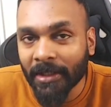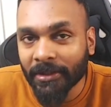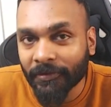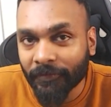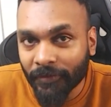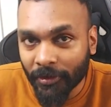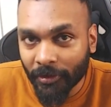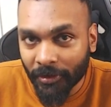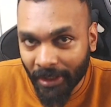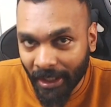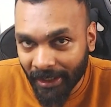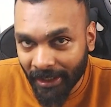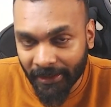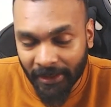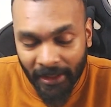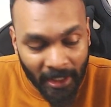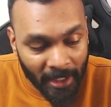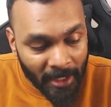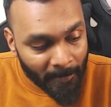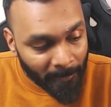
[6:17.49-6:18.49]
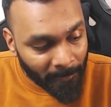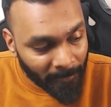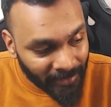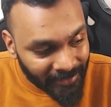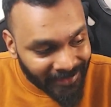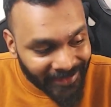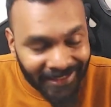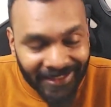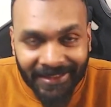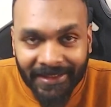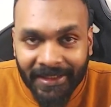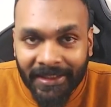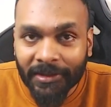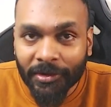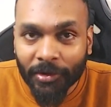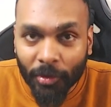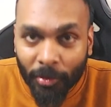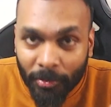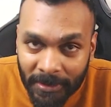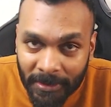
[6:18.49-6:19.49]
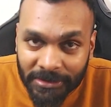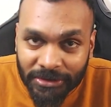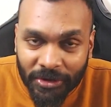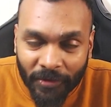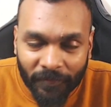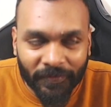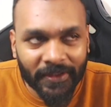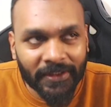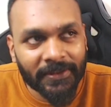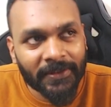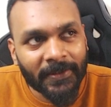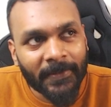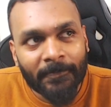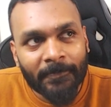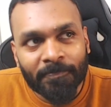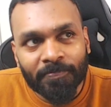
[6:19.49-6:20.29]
of your diet, but eating too much of it